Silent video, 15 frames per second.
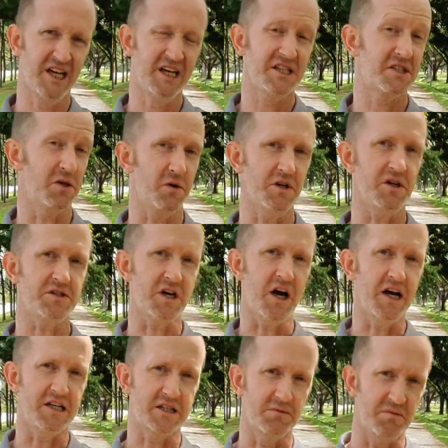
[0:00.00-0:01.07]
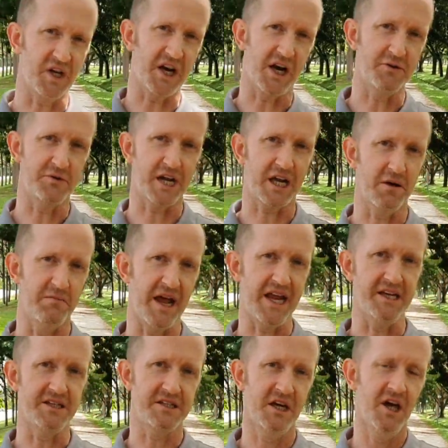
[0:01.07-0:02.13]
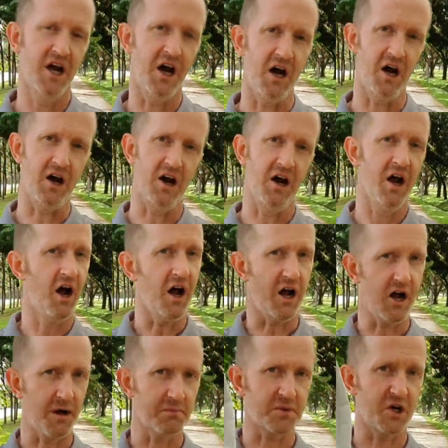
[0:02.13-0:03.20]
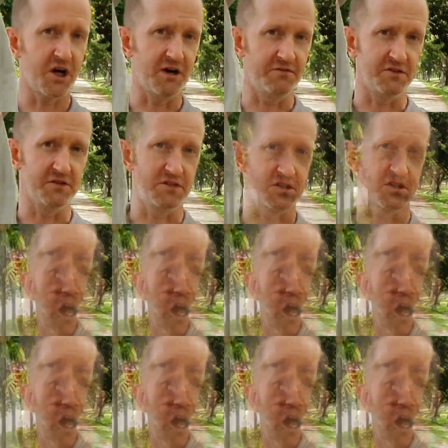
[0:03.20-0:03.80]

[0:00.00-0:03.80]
so another item that I'd recommend are arm covers.